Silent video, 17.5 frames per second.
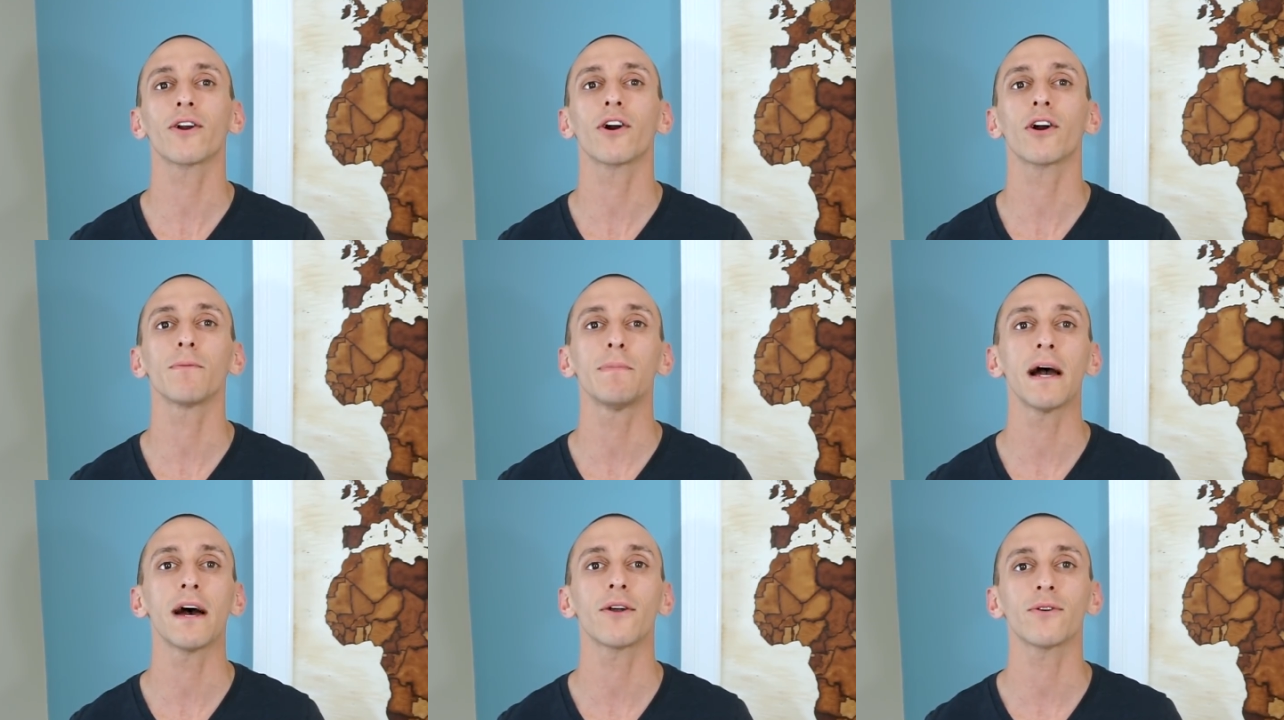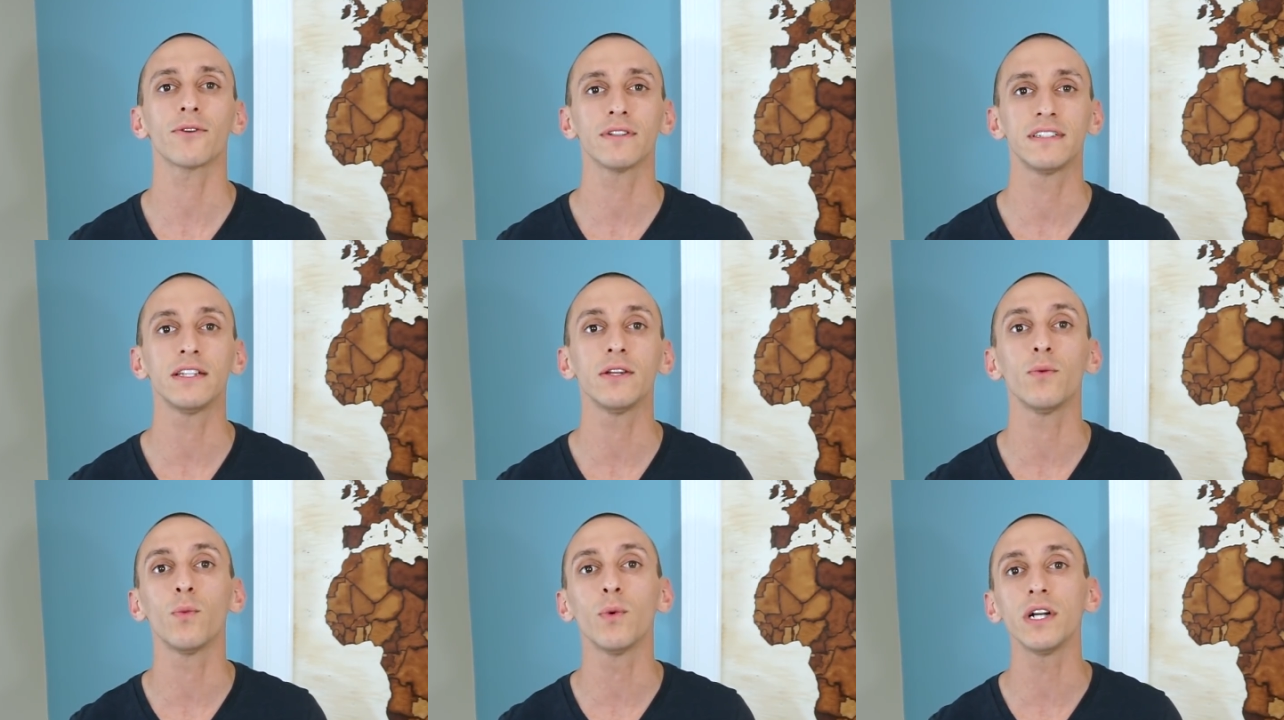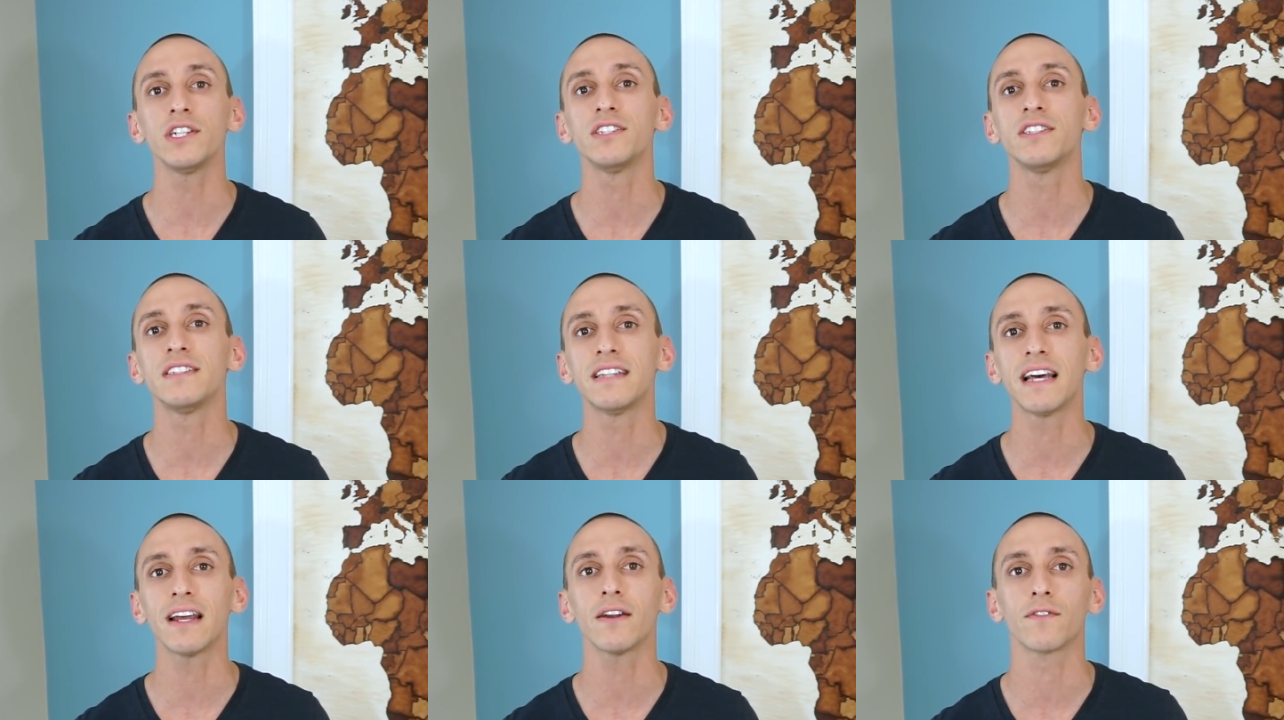card battle to see which
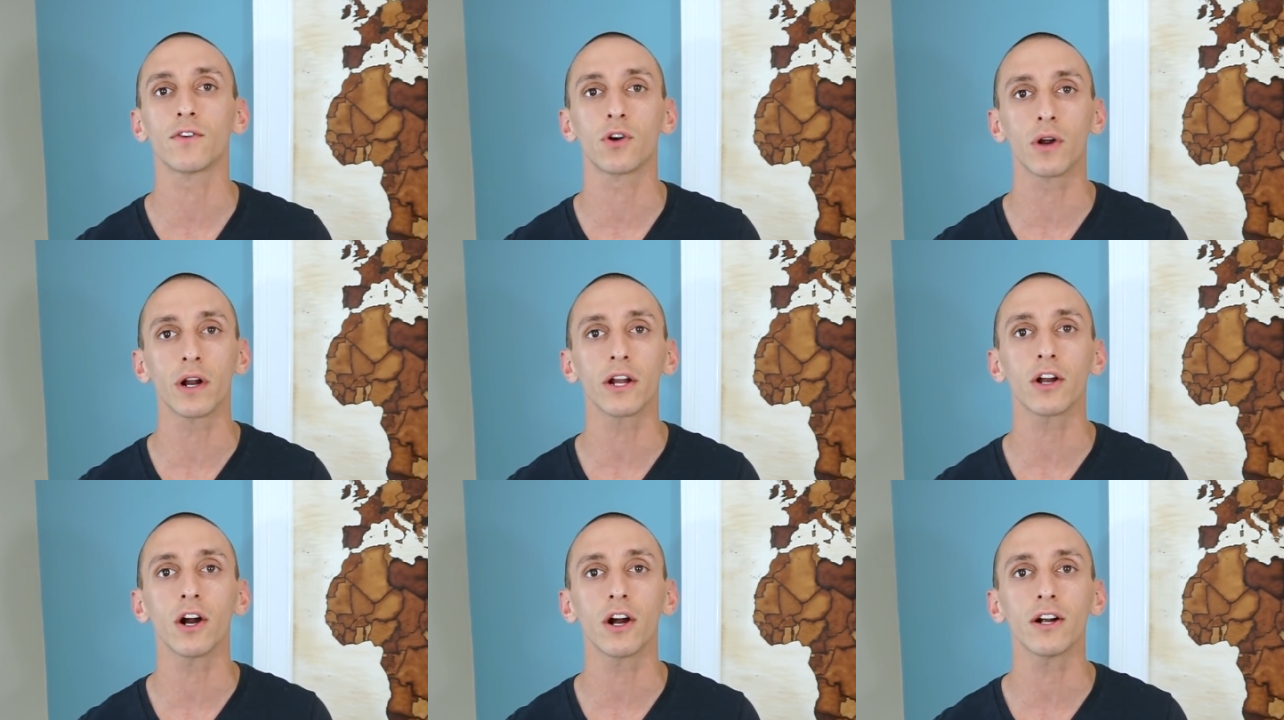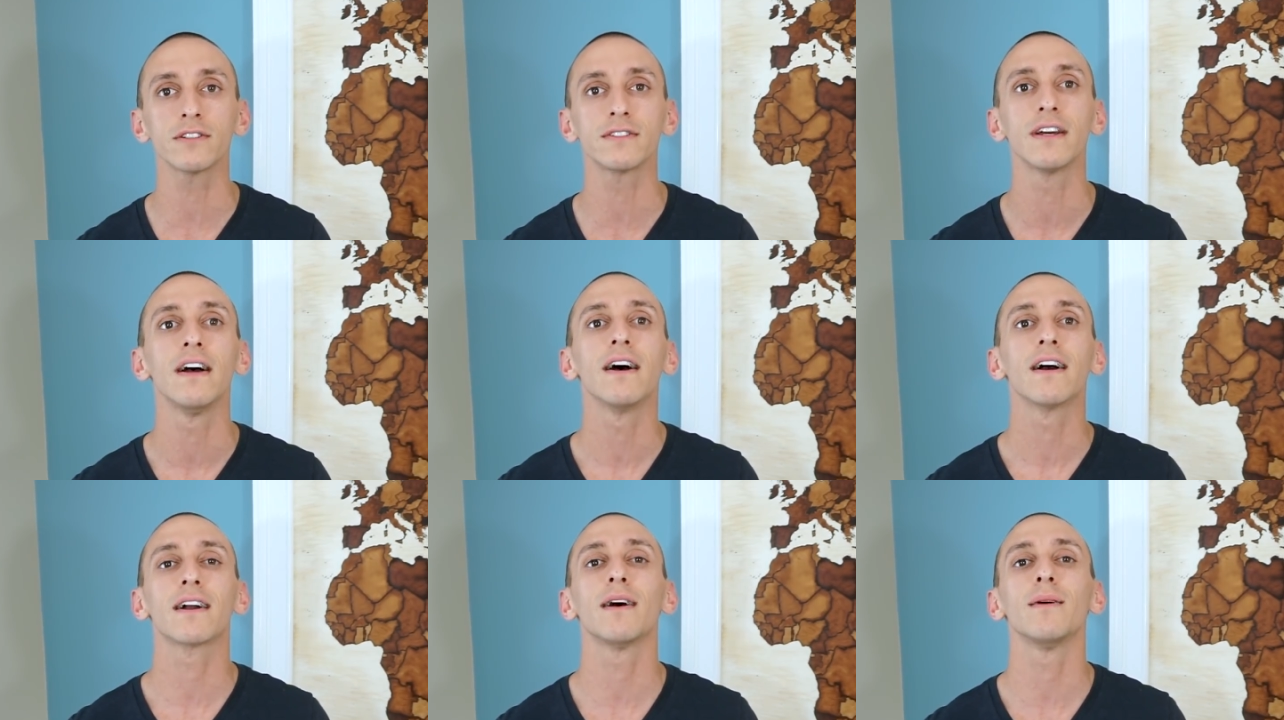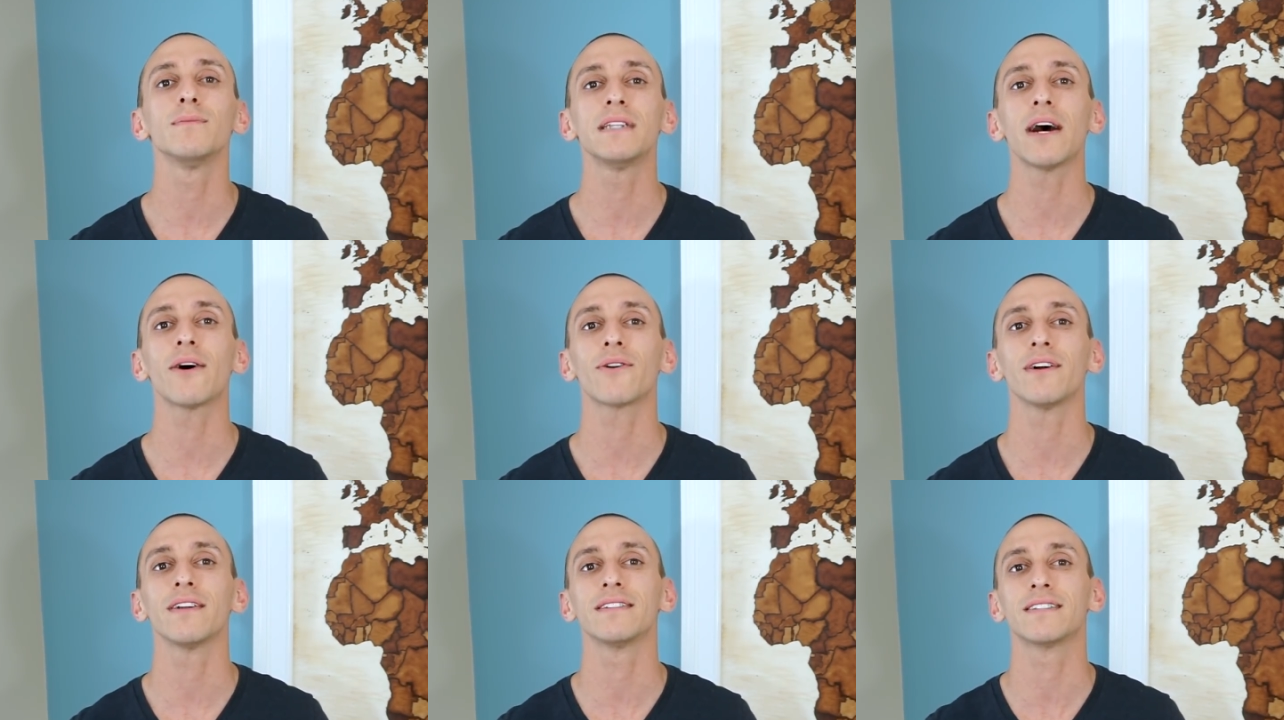set of credit cards comes
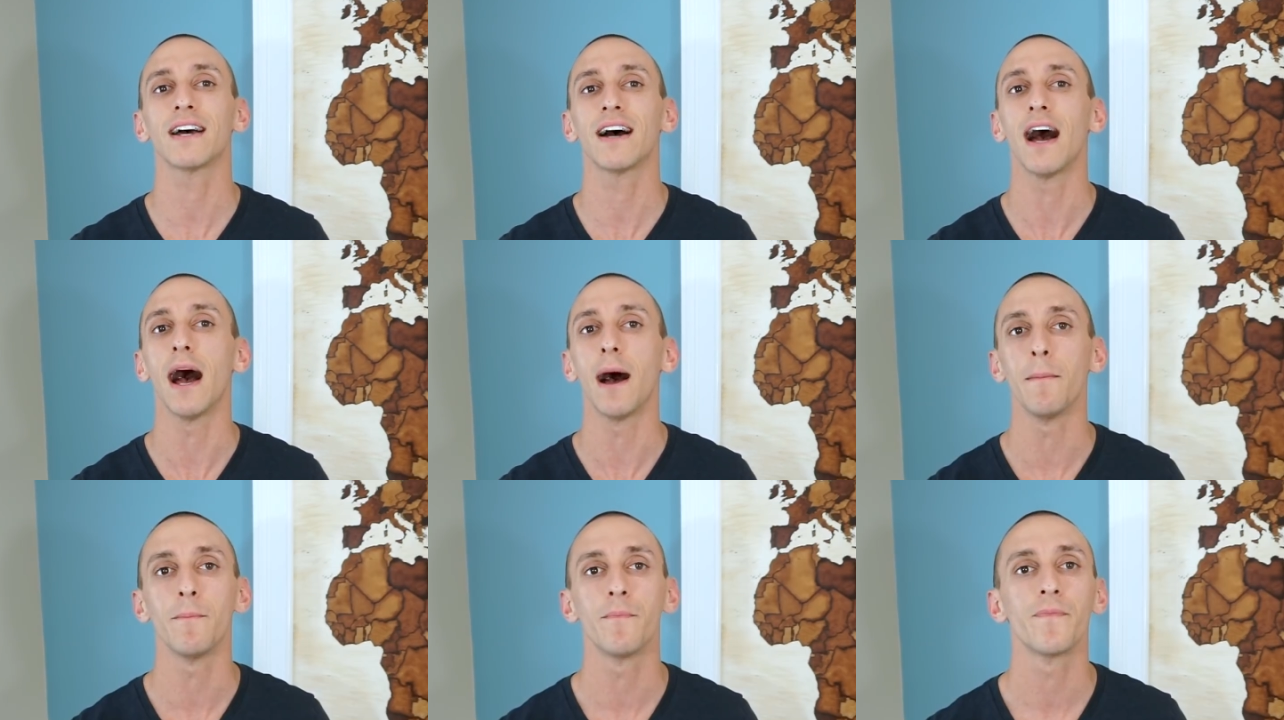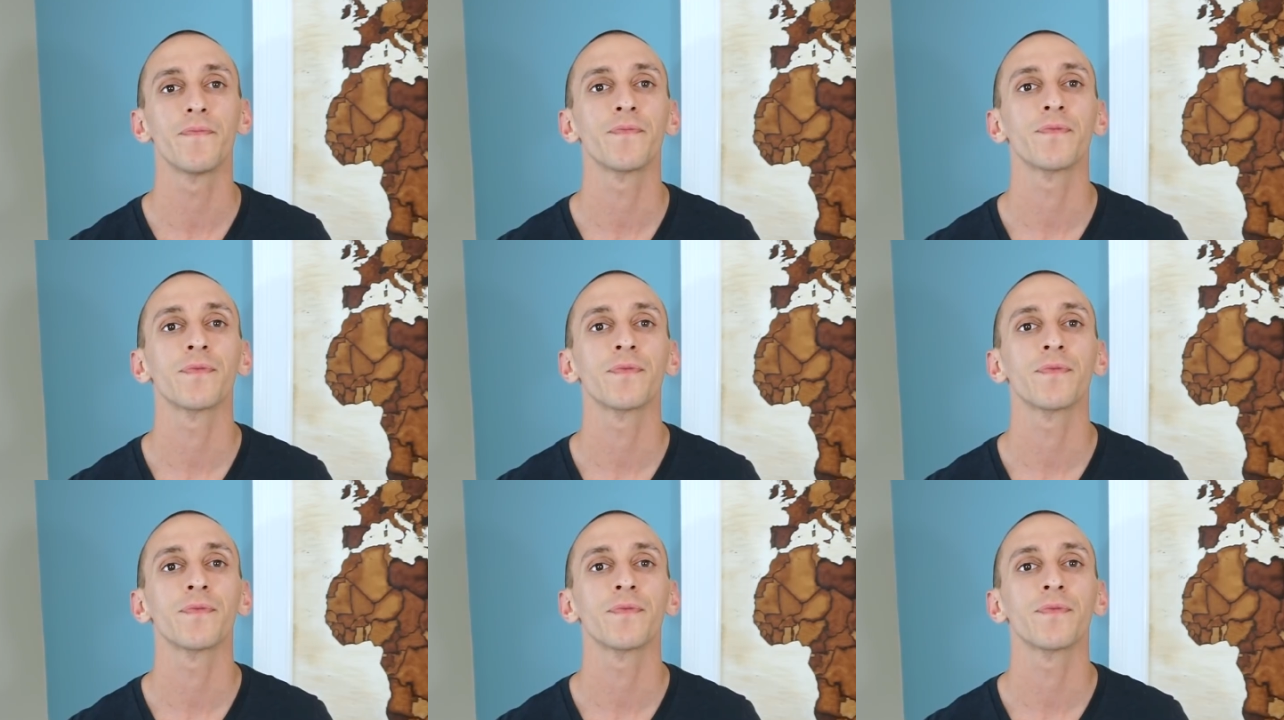out on top.